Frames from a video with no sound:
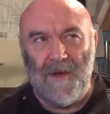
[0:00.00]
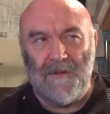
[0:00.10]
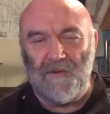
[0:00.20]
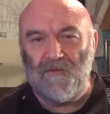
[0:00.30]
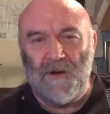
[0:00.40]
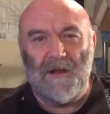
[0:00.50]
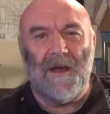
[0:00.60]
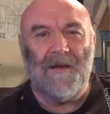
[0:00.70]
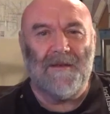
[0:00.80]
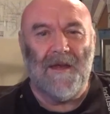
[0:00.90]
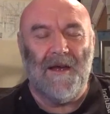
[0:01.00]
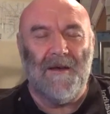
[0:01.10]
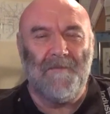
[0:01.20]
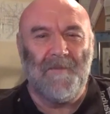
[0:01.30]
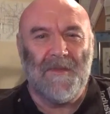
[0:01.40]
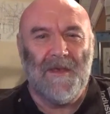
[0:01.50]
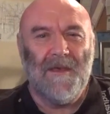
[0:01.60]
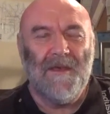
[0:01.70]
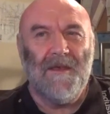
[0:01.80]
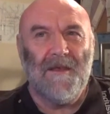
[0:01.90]
just realised that
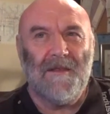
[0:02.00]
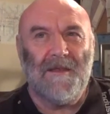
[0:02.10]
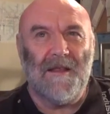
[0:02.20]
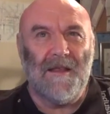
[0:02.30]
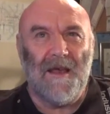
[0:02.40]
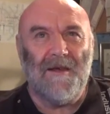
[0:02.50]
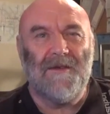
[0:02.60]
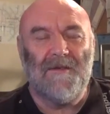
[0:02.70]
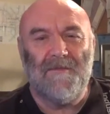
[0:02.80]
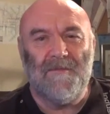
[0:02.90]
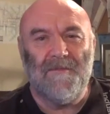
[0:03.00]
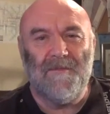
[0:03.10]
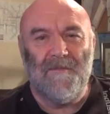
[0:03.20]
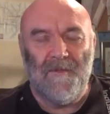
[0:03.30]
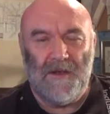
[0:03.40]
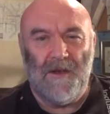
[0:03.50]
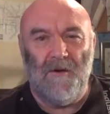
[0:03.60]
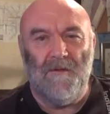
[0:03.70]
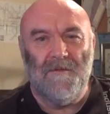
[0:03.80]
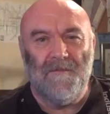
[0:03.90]
the last
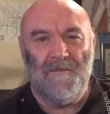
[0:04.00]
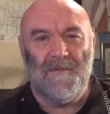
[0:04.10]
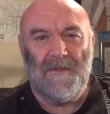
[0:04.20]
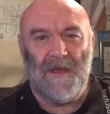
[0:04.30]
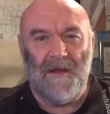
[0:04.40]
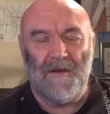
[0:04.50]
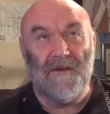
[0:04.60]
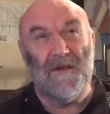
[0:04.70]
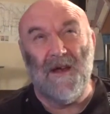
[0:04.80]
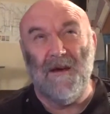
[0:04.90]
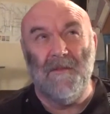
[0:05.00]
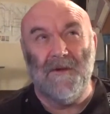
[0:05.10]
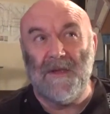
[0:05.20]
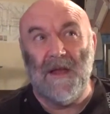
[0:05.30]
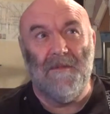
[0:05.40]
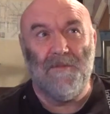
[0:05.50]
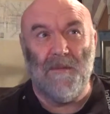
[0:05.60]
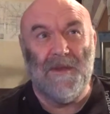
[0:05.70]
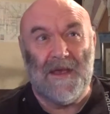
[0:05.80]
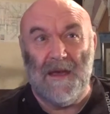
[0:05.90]
video, because I'll
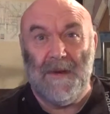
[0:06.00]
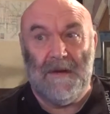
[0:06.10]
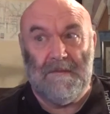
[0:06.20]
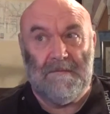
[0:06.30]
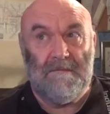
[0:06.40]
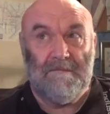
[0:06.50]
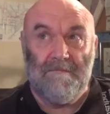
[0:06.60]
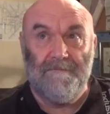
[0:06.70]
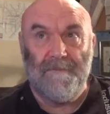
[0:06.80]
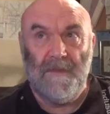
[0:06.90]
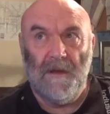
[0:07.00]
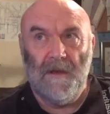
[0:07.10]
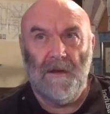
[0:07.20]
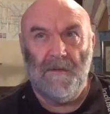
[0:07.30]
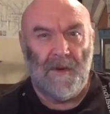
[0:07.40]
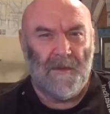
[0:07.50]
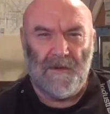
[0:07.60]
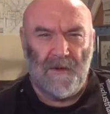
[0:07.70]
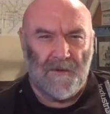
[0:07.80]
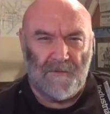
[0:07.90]
probably get about maybe
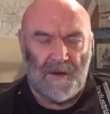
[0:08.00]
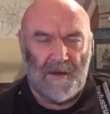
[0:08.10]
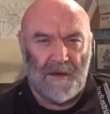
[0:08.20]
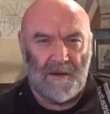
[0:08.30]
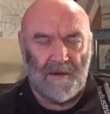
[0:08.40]
two or three,